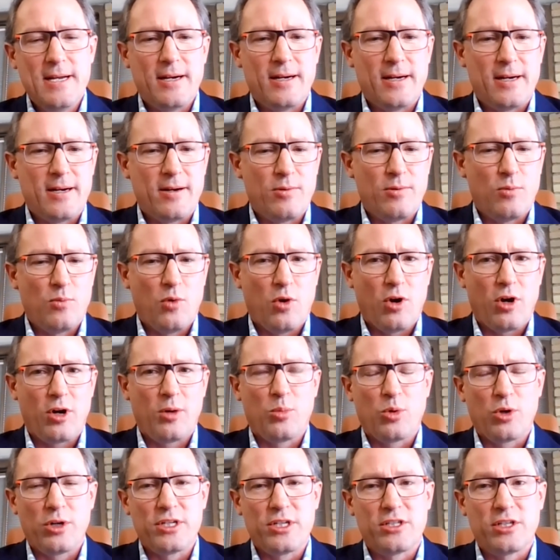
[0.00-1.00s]
uh,
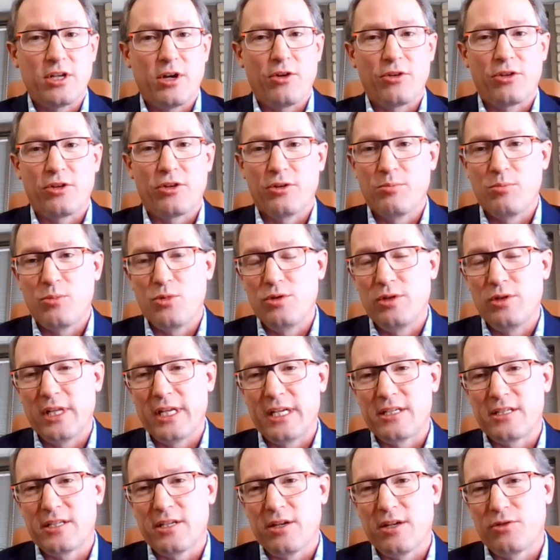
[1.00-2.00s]
Waterbury South, or Moon
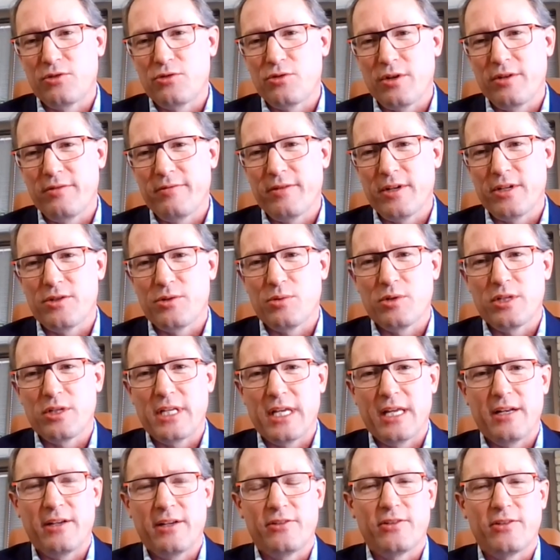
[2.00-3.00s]
Lake South joint venture with
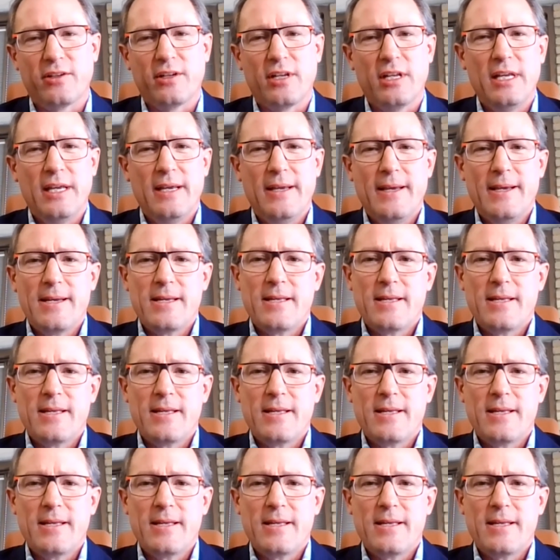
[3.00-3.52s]
Denison.